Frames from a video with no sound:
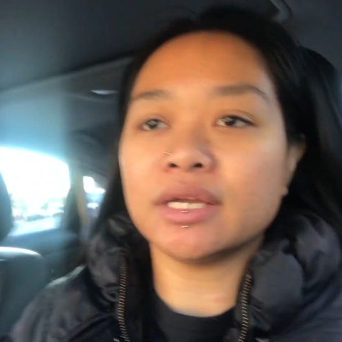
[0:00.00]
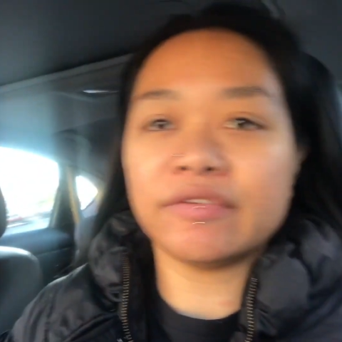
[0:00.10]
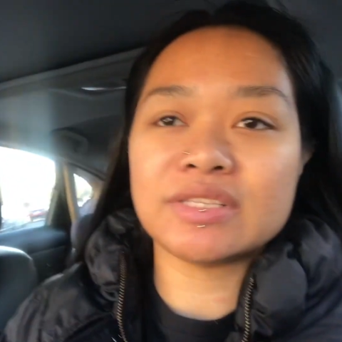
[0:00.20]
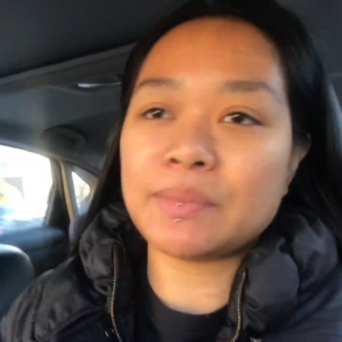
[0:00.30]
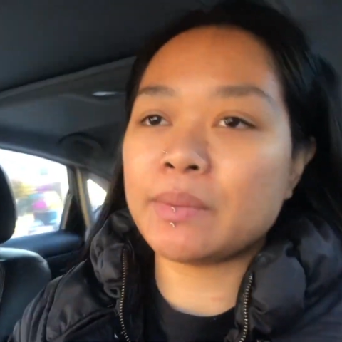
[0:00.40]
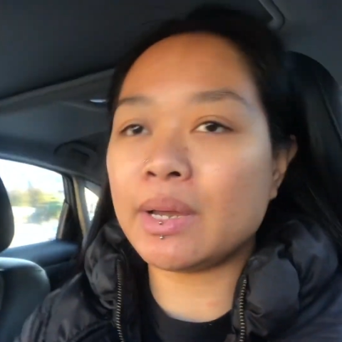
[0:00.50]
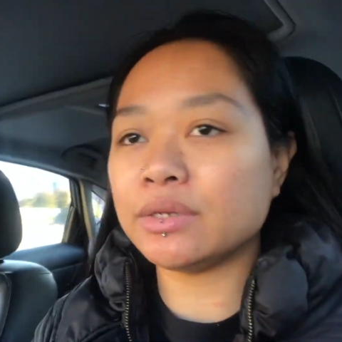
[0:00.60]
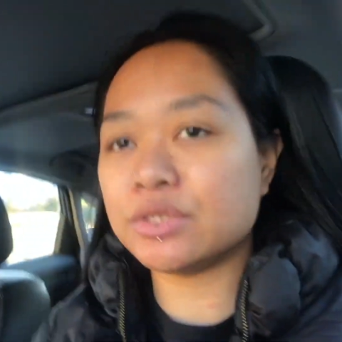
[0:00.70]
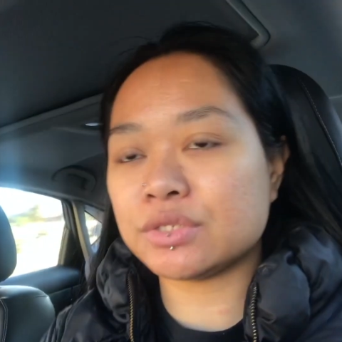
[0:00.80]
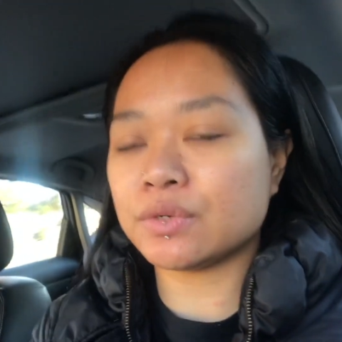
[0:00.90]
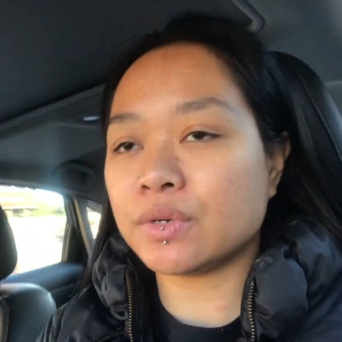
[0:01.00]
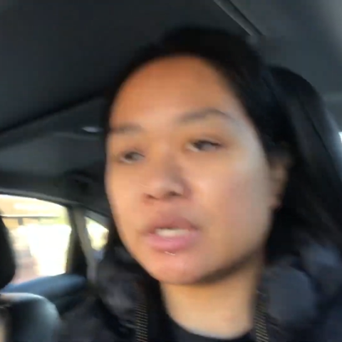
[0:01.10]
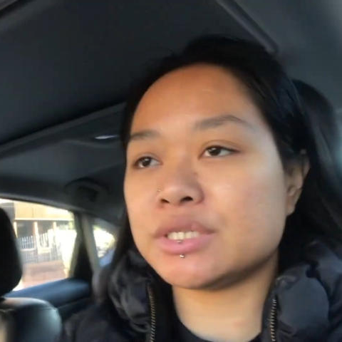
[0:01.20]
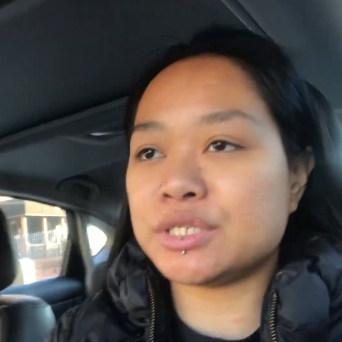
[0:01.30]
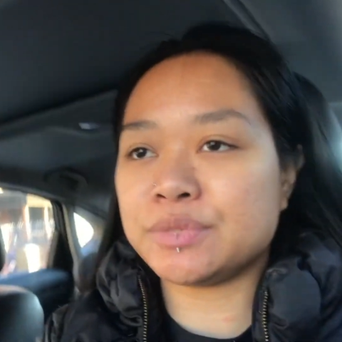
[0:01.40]
Every time I'm out in a
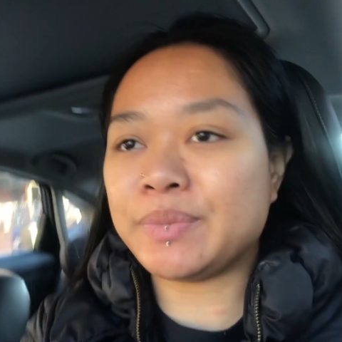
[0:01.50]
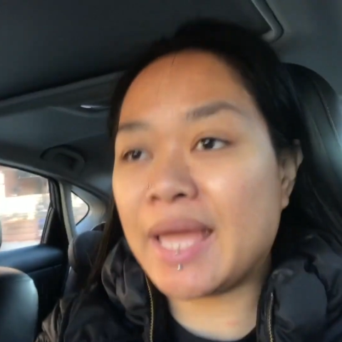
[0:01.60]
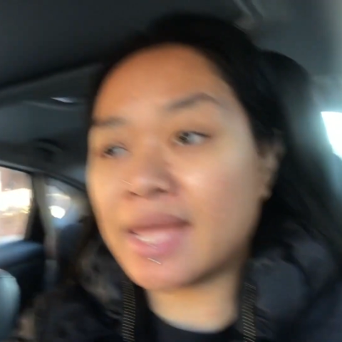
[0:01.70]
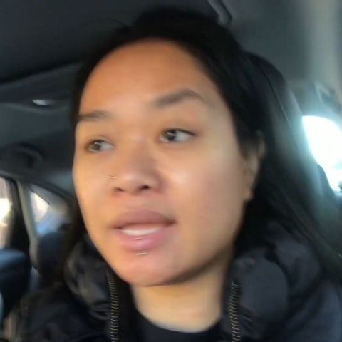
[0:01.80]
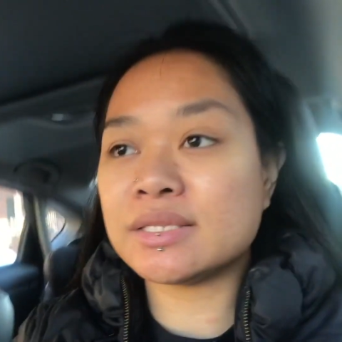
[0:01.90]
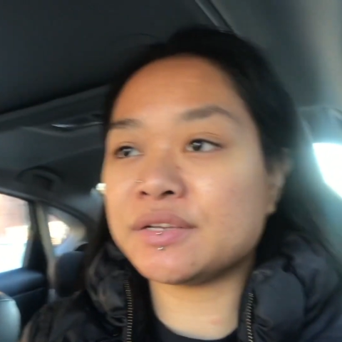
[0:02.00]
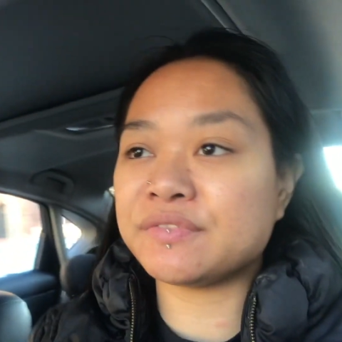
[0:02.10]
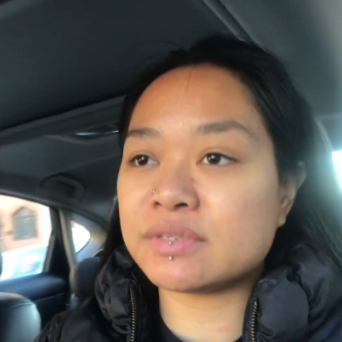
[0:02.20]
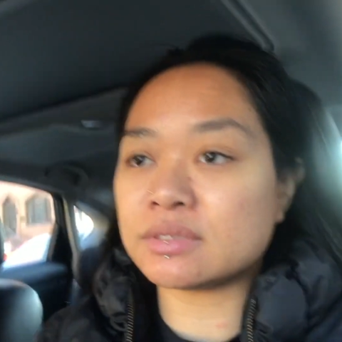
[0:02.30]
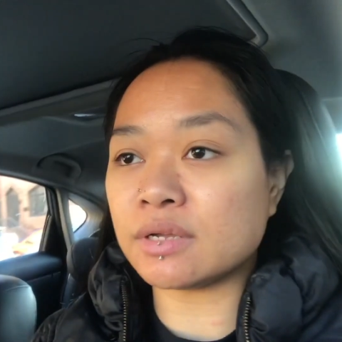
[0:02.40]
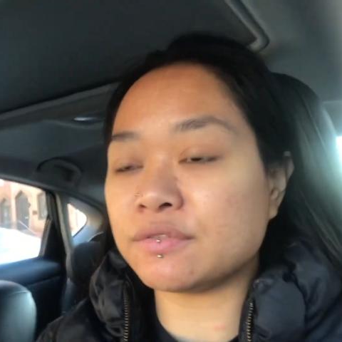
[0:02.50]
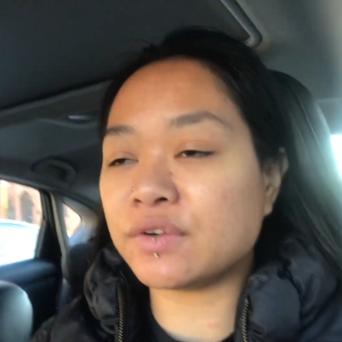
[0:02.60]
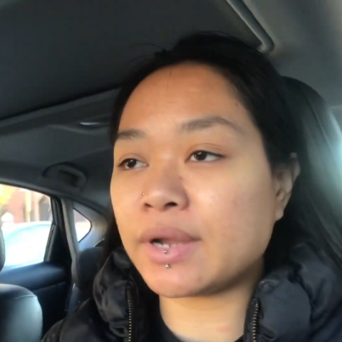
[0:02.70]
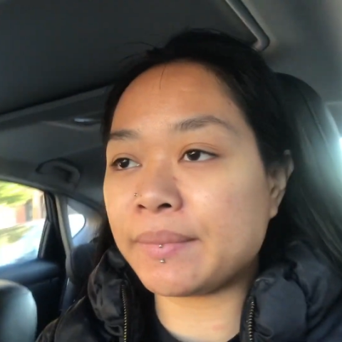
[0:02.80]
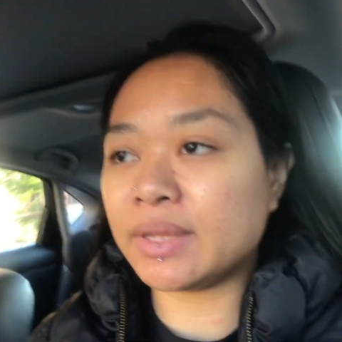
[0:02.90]
store, it's just bags of stuff
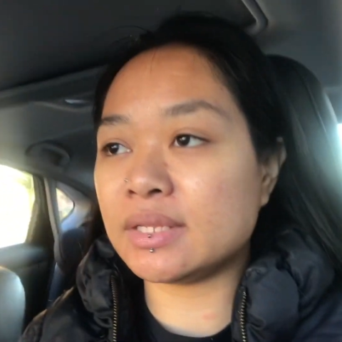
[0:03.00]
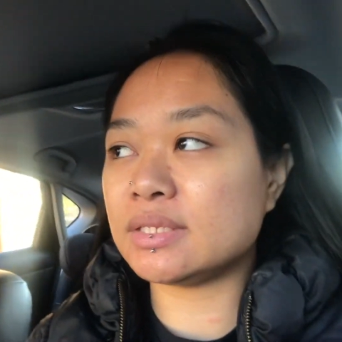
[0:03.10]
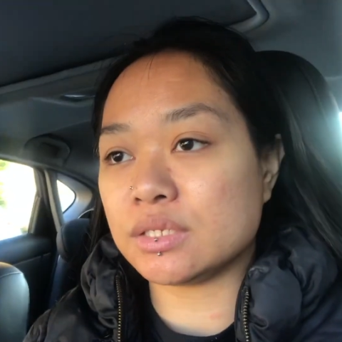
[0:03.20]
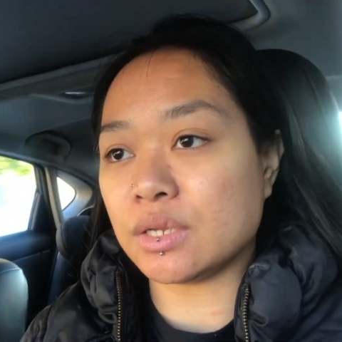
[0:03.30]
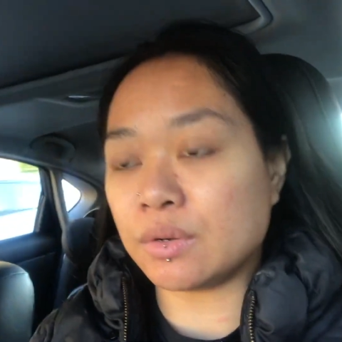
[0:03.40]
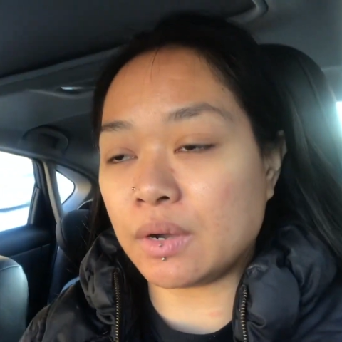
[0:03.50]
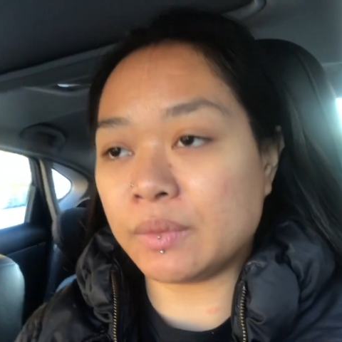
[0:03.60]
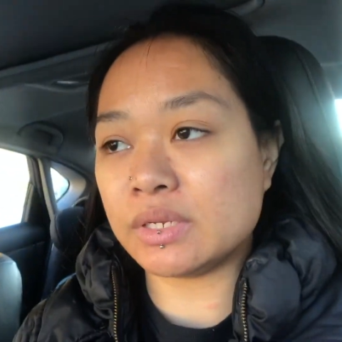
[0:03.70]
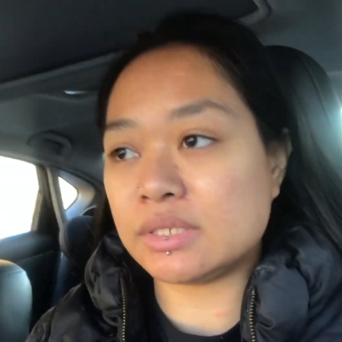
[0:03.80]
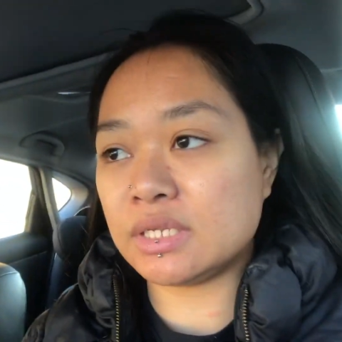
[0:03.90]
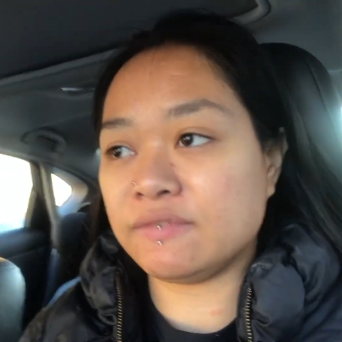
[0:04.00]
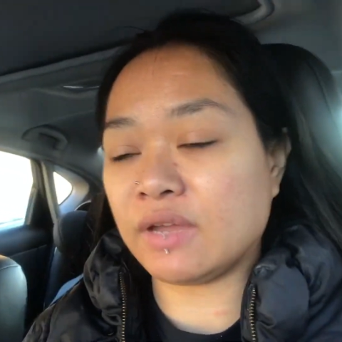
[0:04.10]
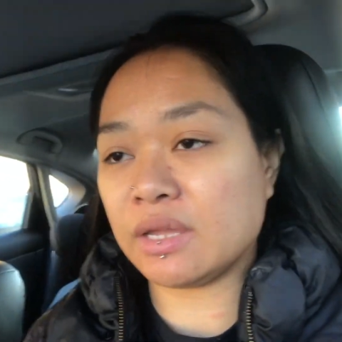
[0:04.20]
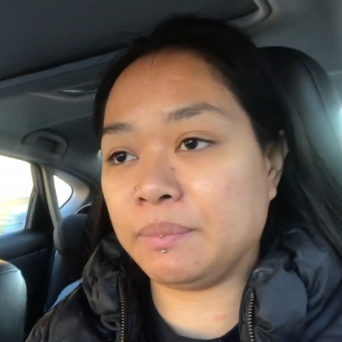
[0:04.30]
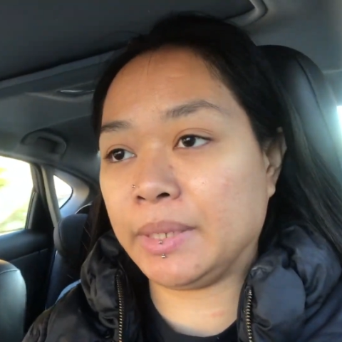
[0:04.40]
for Emmett. So I want to see if
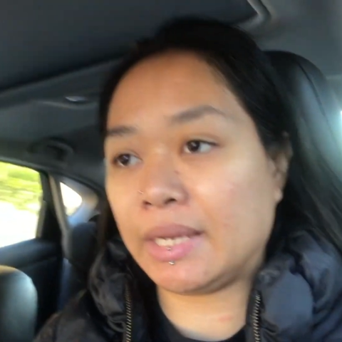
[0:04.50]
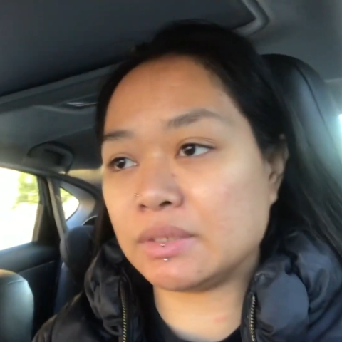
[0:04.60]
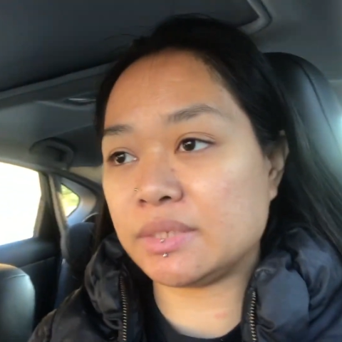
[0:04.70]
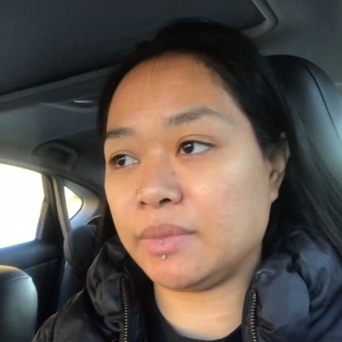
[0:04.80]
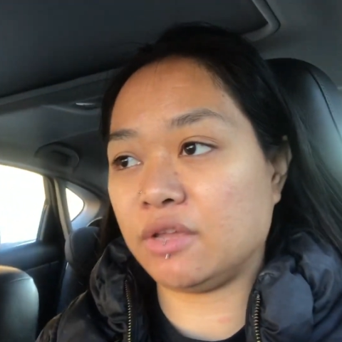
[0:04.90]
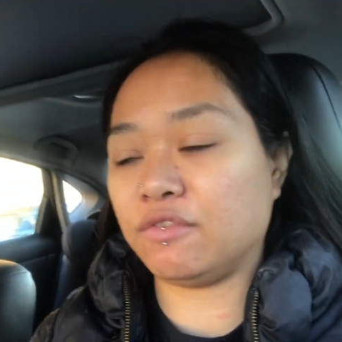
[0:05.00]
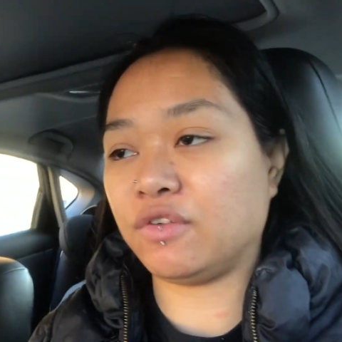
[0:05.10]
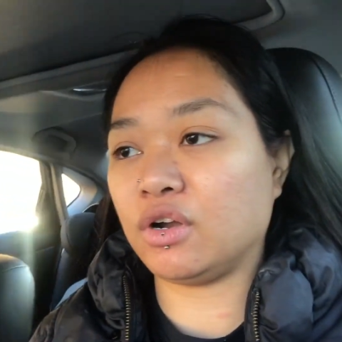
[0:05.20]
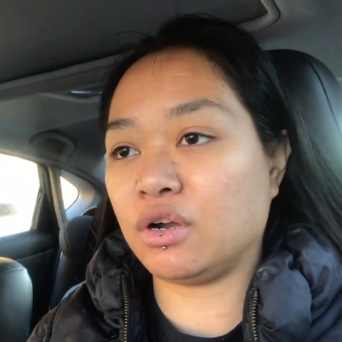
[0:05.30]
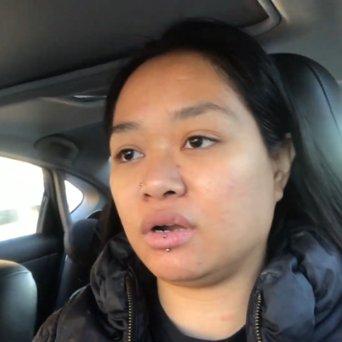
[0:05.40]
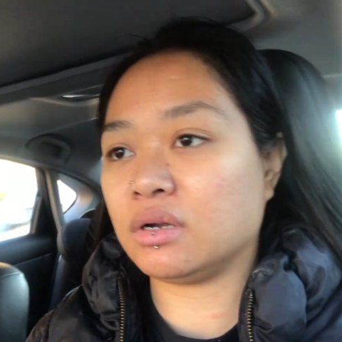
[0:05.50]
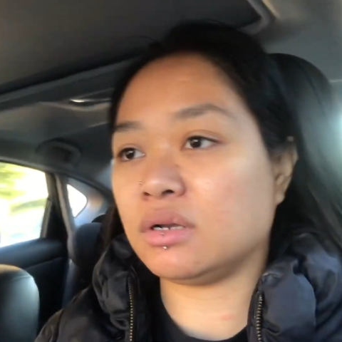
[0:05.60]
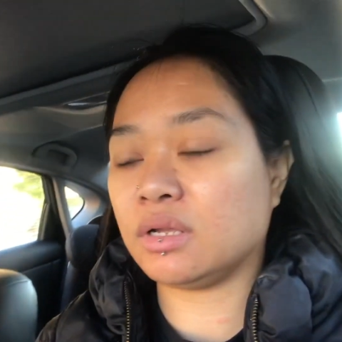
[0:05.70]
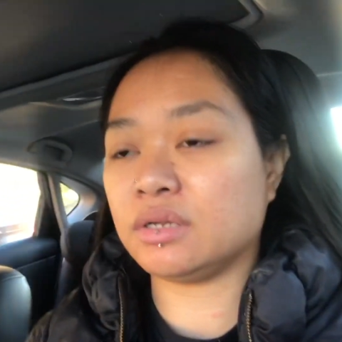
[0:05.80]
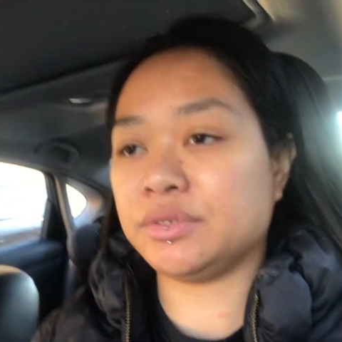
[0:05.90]
I can pick out something for her,
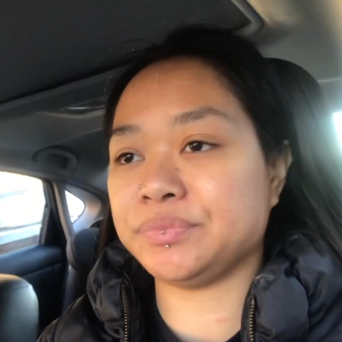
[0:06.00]
like